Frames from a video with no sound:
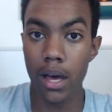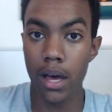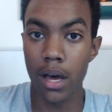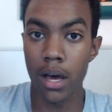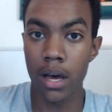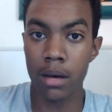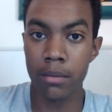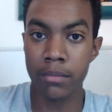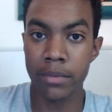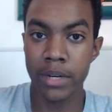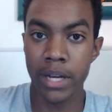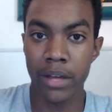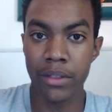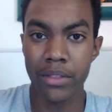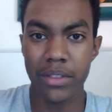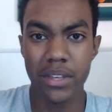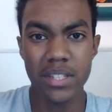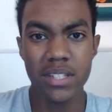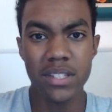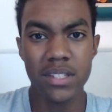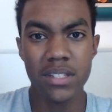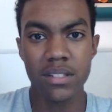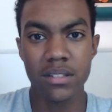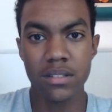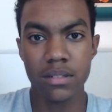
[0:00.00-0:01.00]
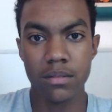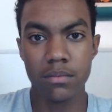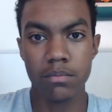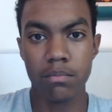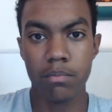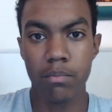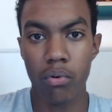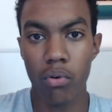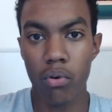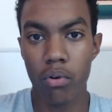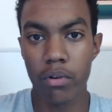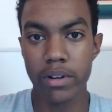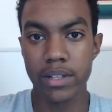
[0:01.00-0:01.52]
Now this is an
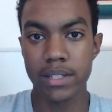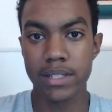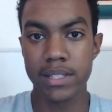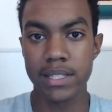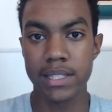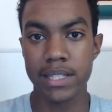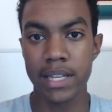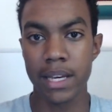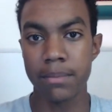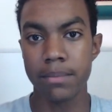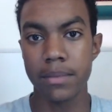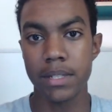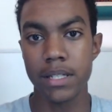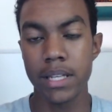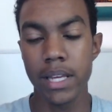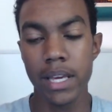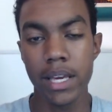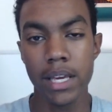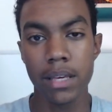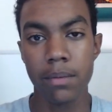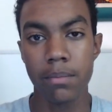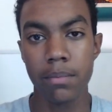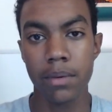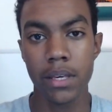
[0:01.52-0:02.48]
important step to take